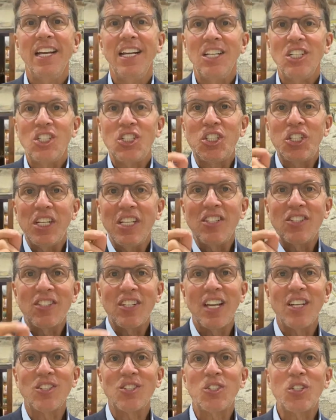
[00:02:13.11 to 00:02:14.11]
she
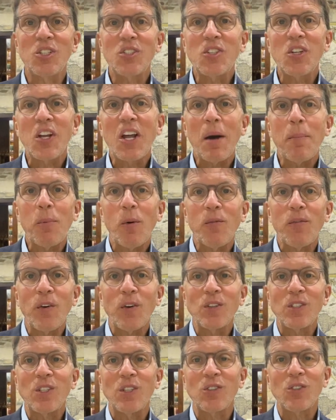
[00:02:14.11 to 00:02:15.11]
says just a couple
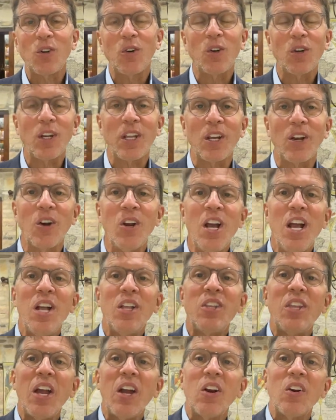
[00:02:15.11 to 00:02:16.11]
verses earlier,
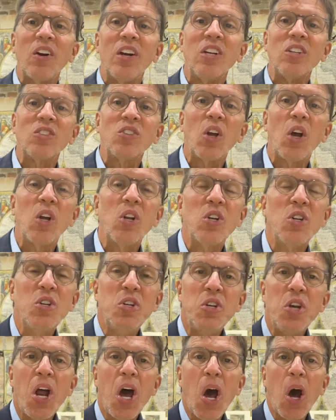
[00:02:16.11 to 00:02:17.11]
there is
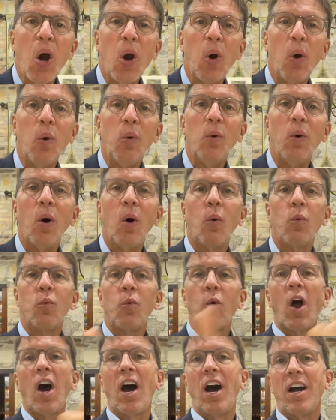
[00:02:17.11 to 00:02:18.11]
no
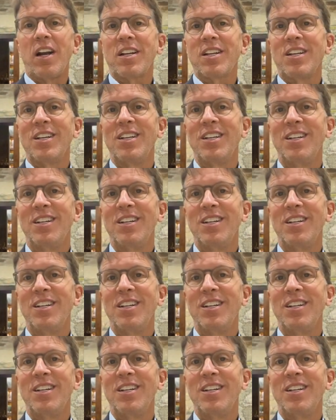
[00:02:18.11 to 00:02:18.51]
rock